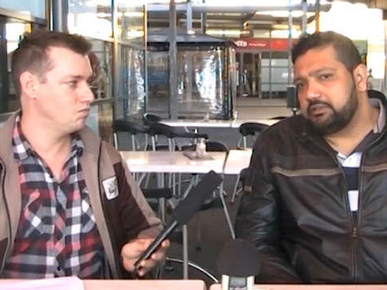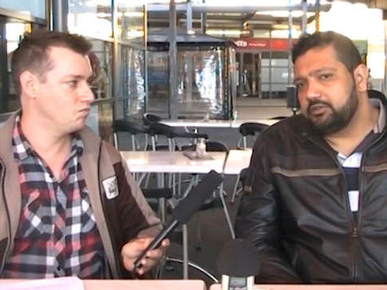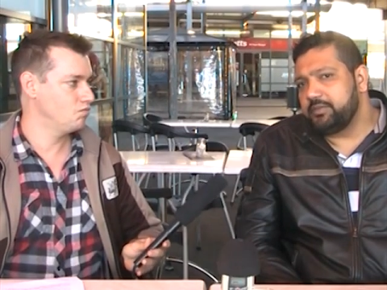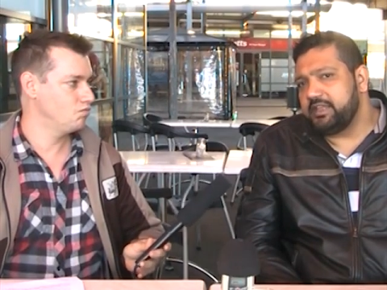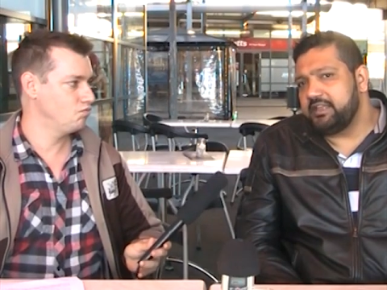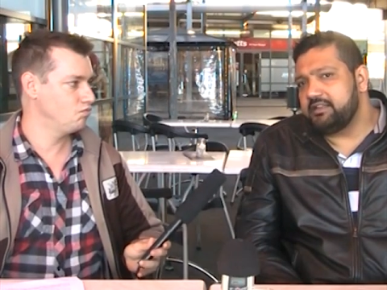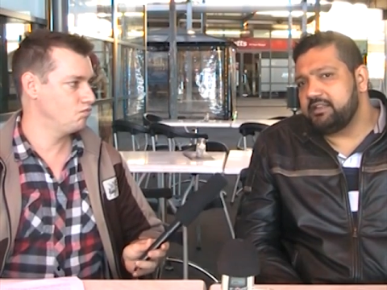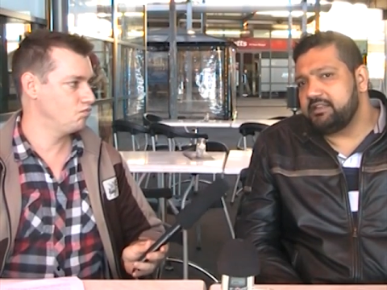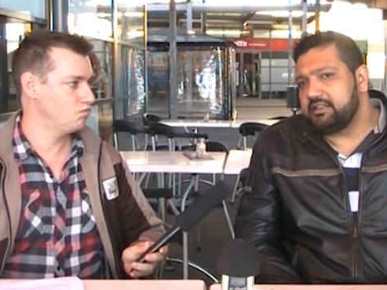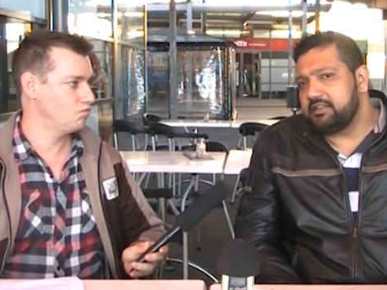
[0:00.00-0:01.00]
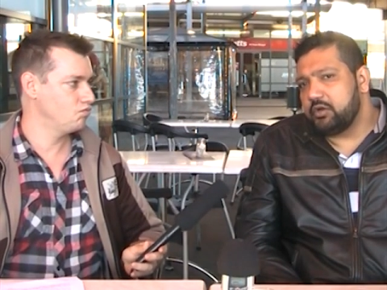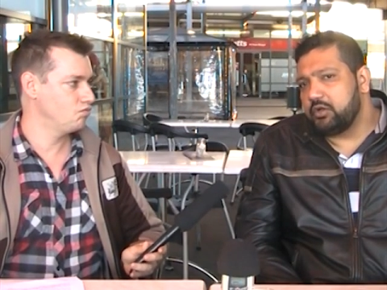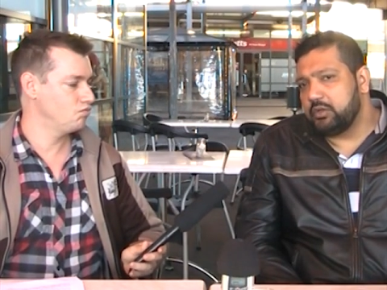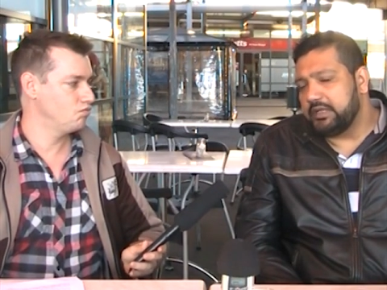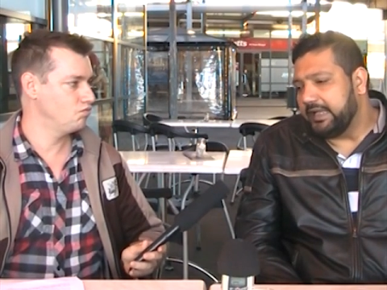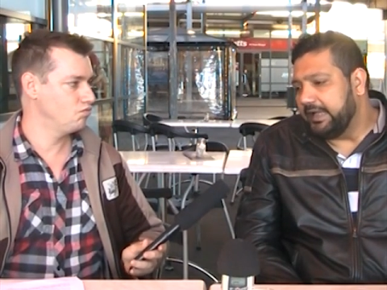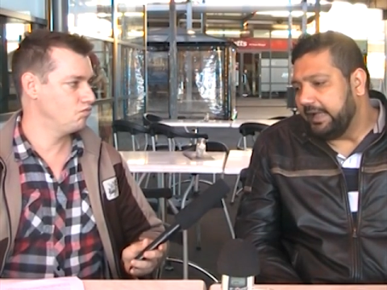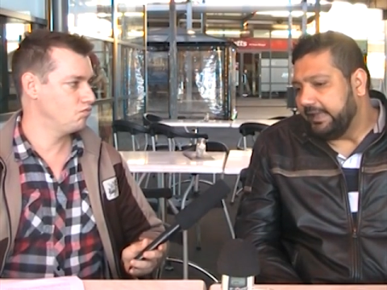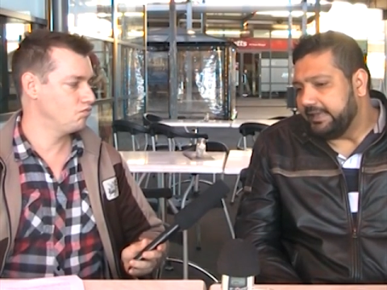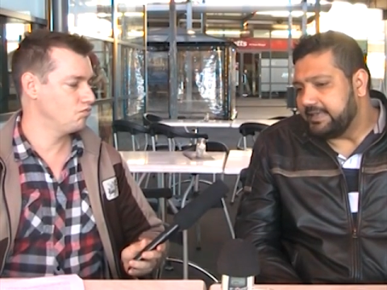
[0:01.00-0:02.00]
Speaker 1: to me, they, are all, uh,
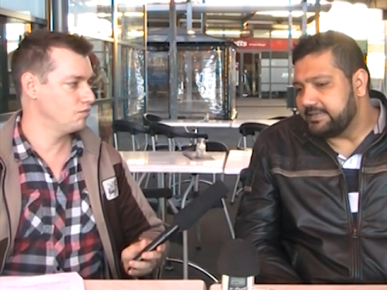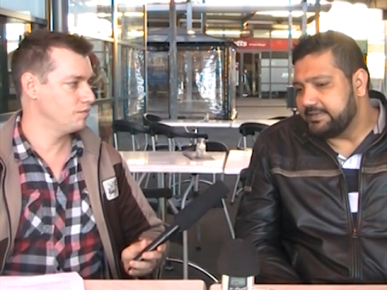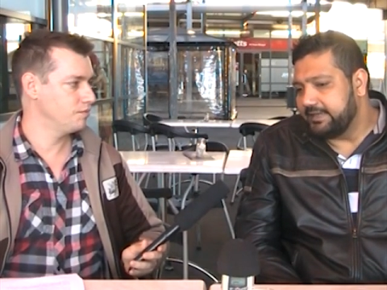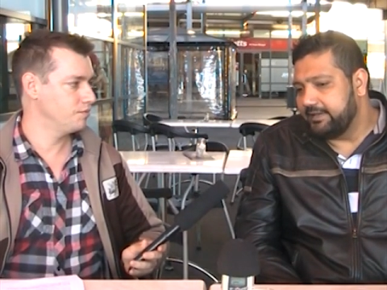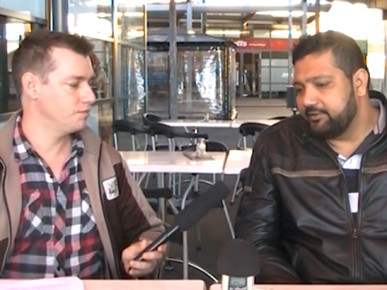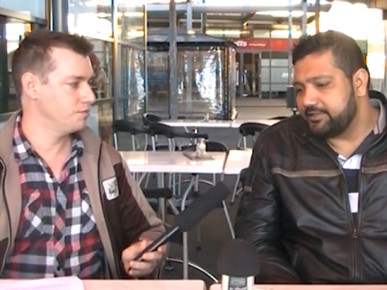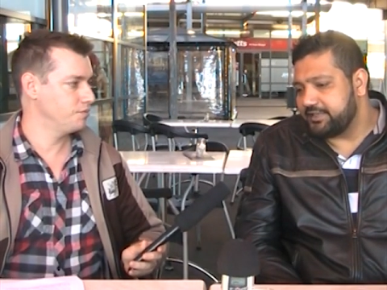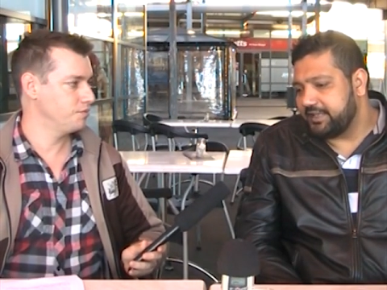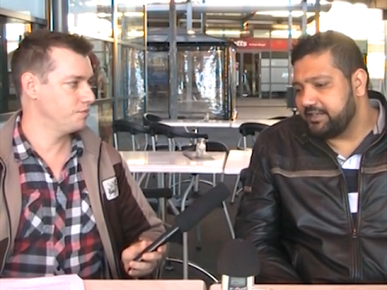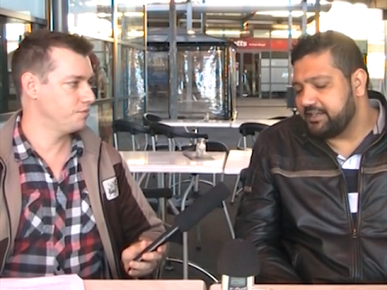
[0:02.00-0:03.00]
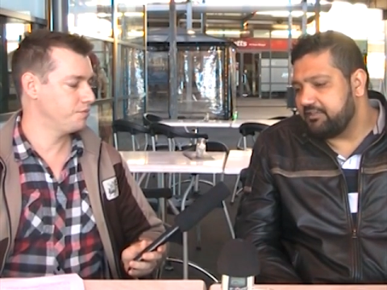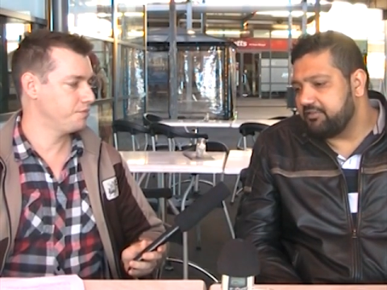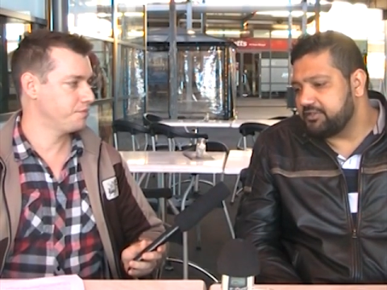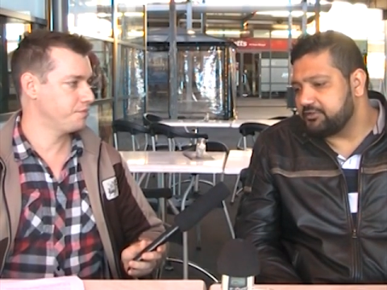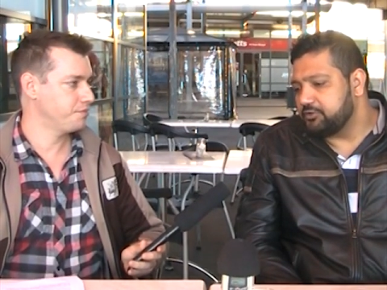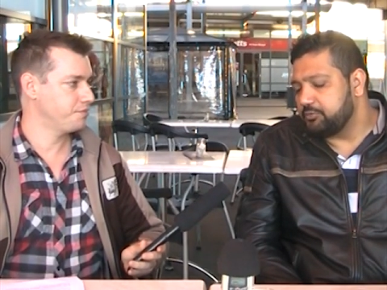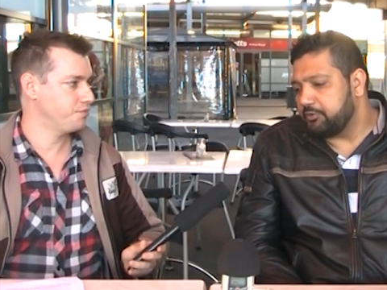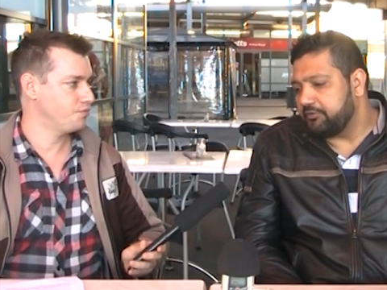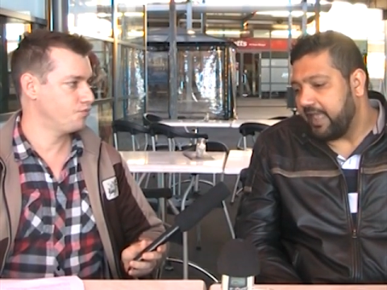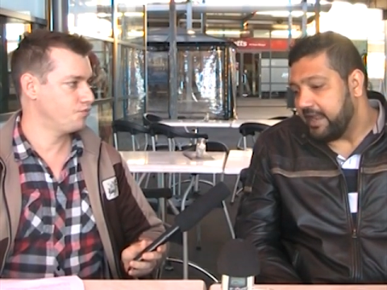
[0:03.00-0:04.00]
I guess, uh, once again, a diverse group
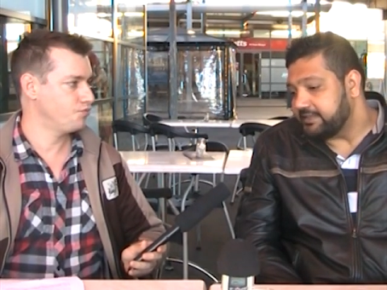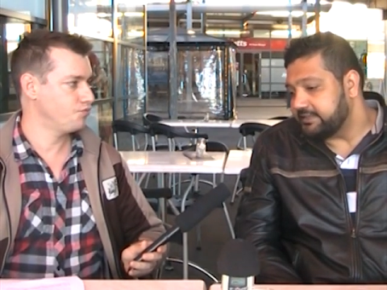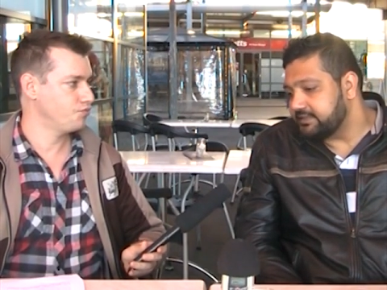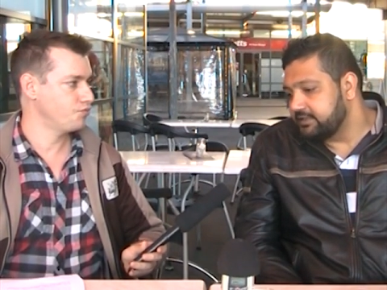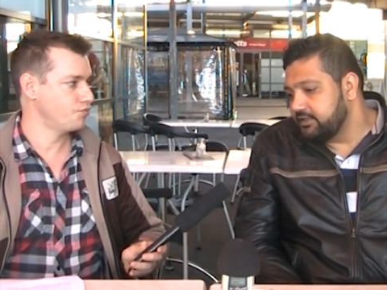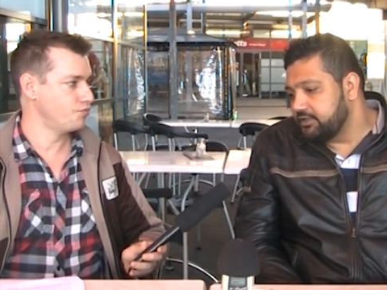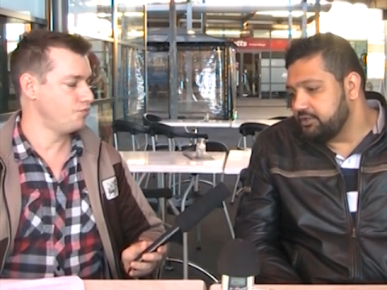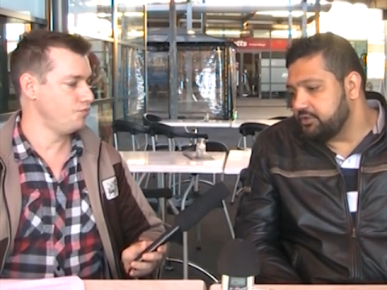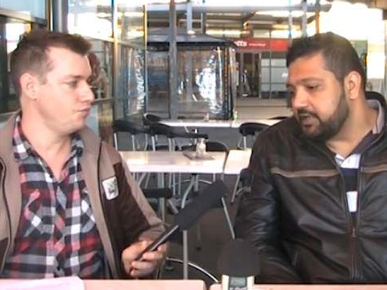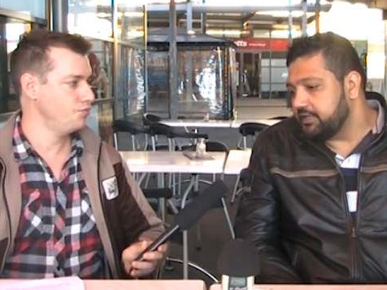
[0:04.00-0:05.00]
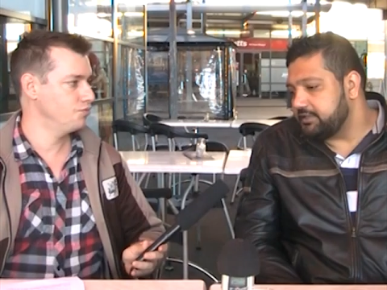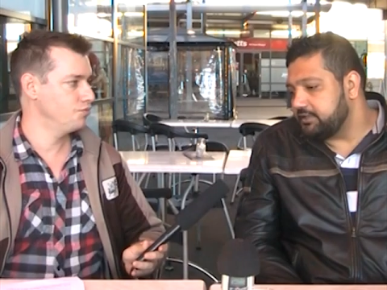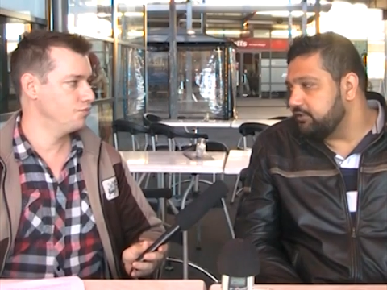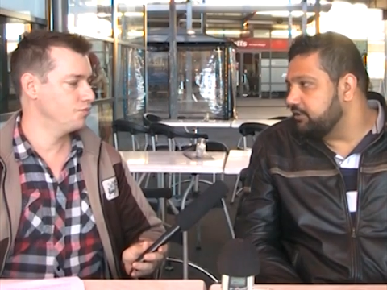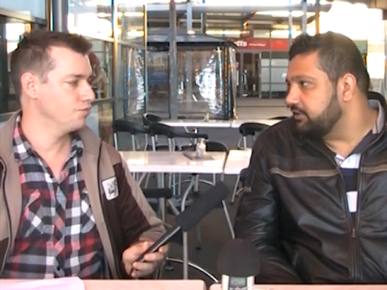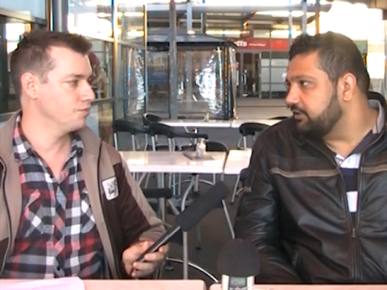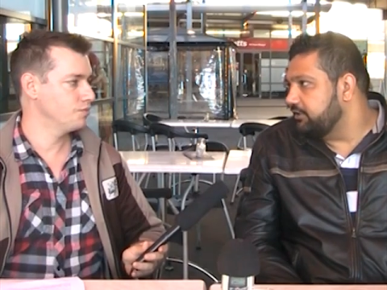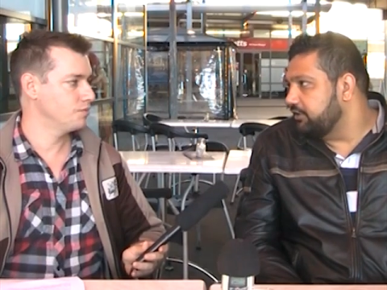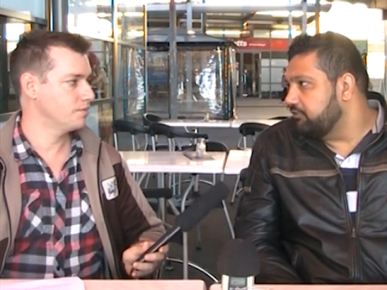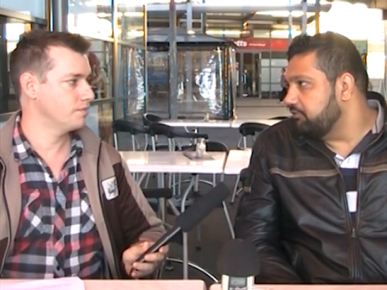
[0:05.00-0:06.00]
of haters united on, a,
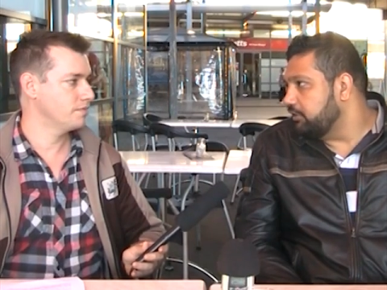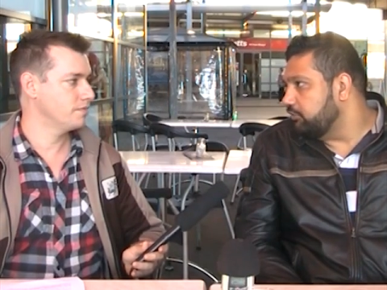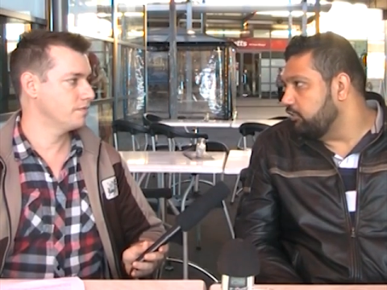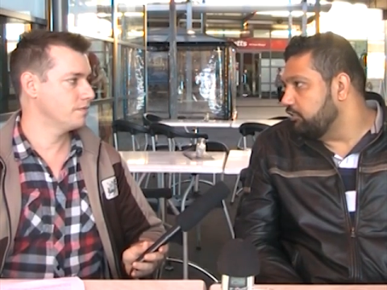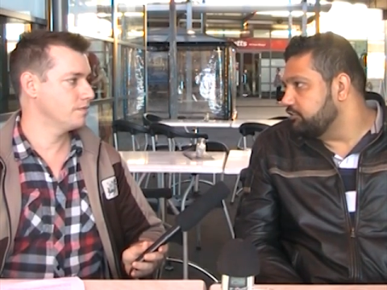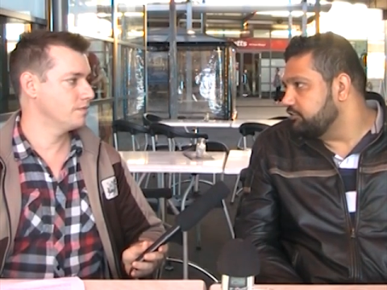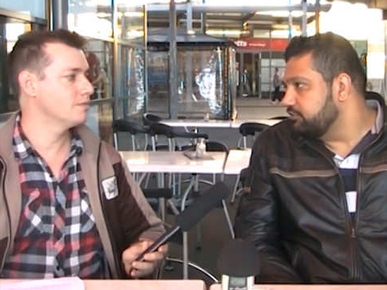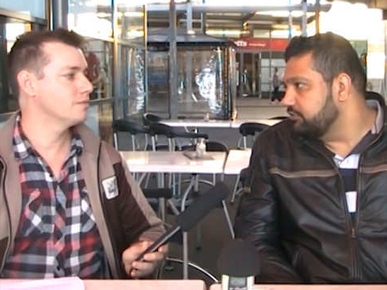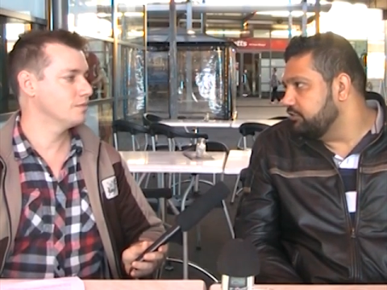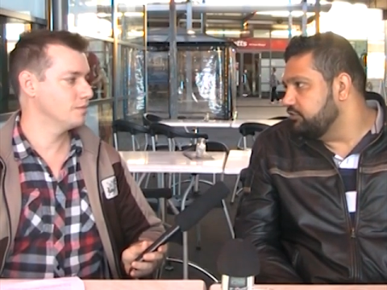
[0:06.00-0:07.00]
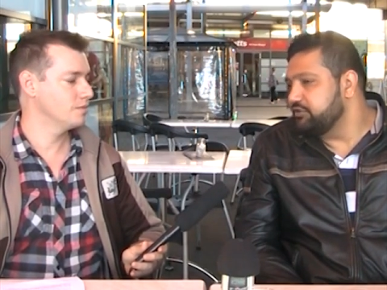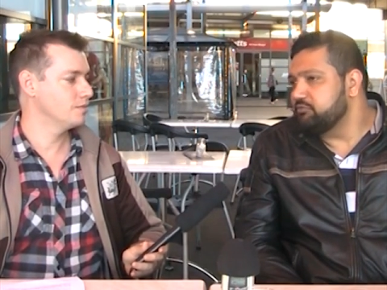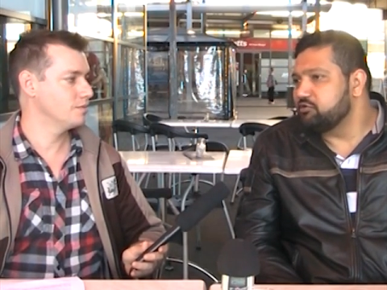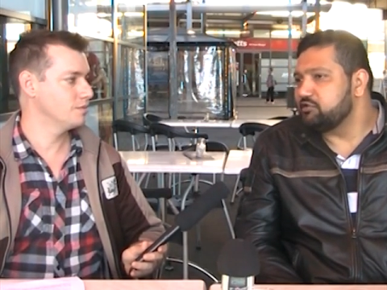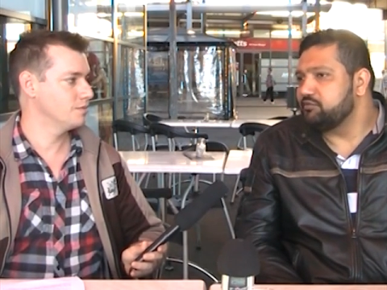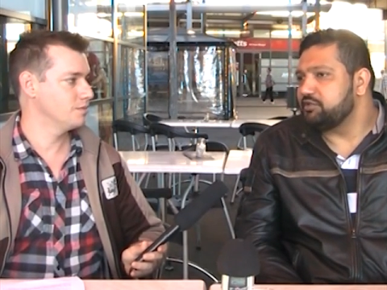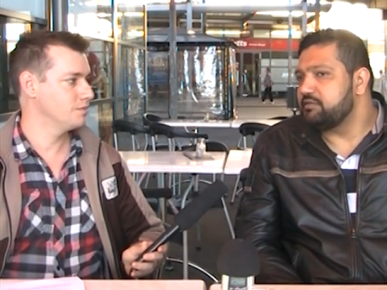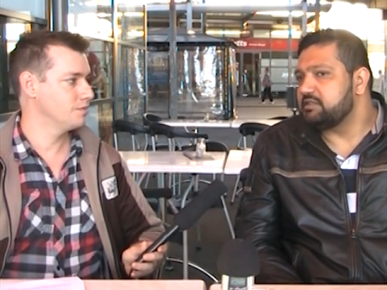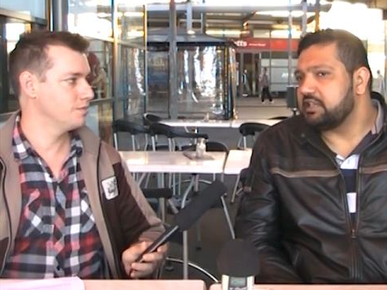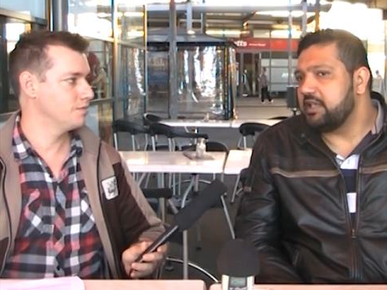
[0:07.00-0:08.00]
on, on one cause, using Muslims
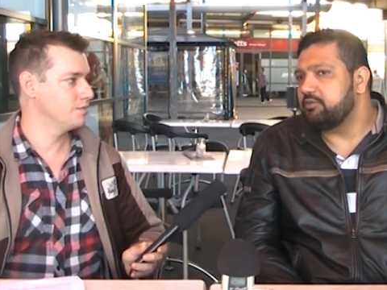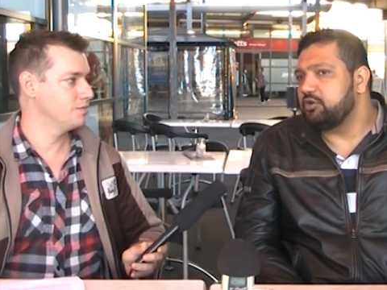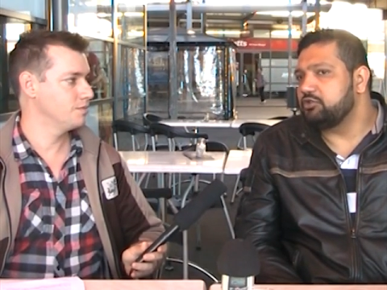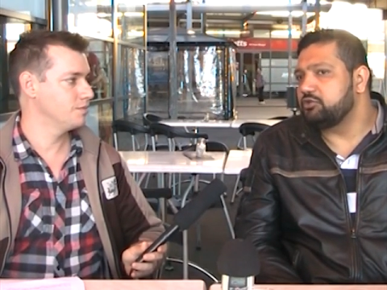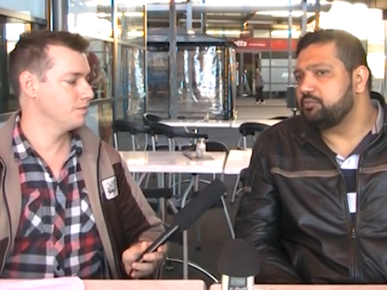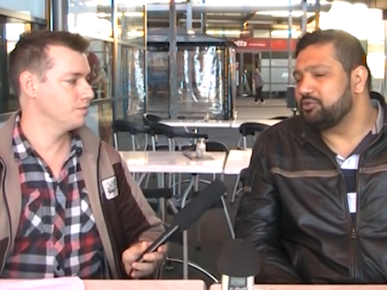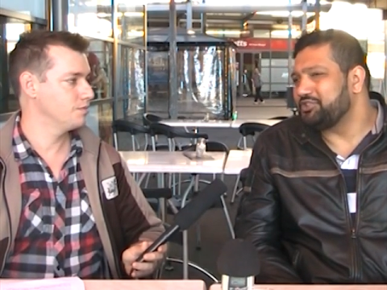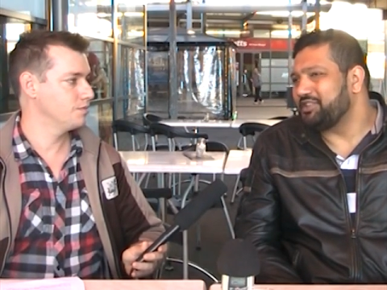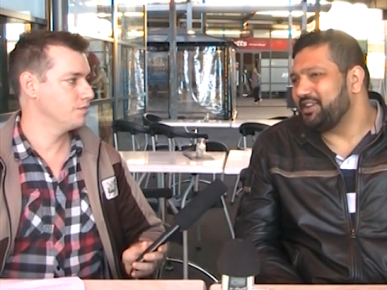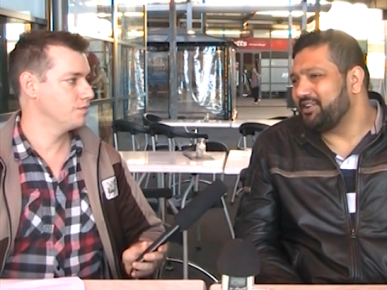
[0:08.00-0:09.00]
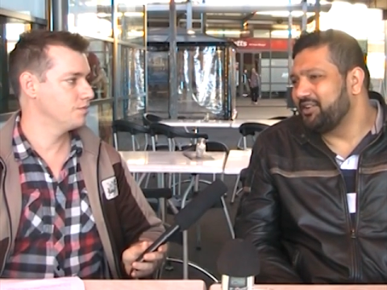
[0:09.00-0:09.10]
as scapegoat to push their